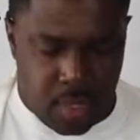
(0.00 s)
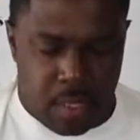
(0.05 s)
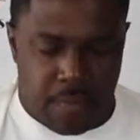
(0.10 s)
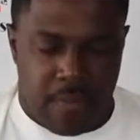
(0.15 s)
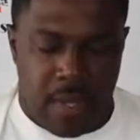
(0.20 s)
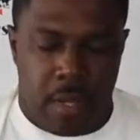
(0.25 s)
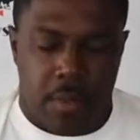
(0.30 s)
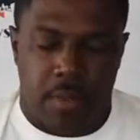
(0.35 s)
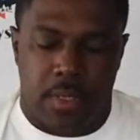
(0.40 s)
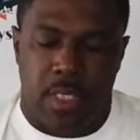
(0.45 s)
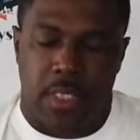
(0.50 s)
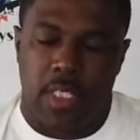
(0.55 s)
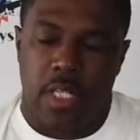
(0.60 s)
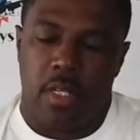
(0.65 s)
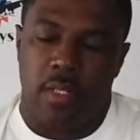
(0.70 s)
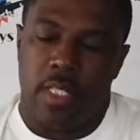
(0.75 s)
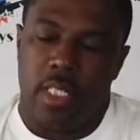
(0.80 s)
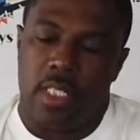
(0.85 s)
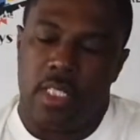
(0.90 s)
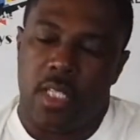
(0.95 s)
if I was to
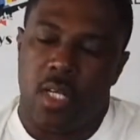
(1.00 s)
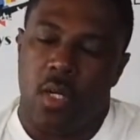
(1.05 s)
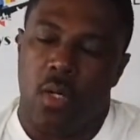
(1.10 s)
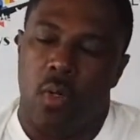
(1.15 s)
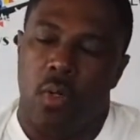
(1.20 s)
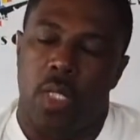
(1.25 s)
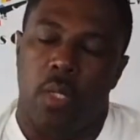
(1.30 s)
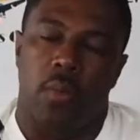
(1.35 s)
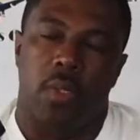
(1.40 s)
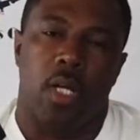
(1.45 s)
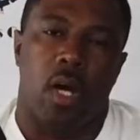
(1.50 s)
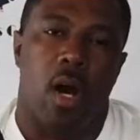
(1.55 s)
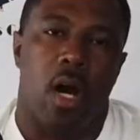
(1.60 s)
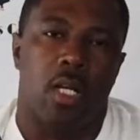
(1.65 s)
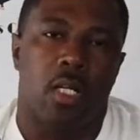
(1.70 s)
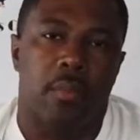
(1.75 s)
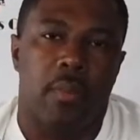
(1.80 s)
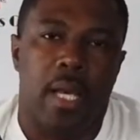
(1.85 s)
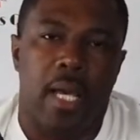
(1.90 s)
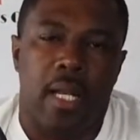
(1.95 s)
turn this on, it would
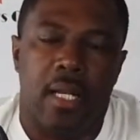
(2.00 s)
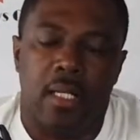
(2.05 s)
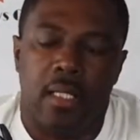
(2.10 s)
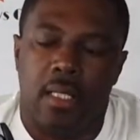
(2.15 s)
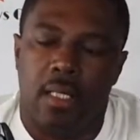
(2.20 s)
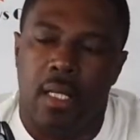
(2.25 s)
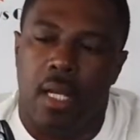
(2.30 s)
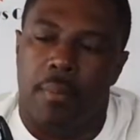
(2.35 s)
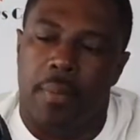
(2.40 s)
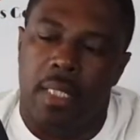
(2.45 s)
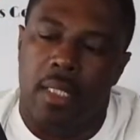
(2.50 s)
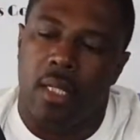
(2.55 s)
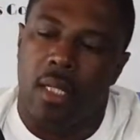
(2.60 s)
automatically,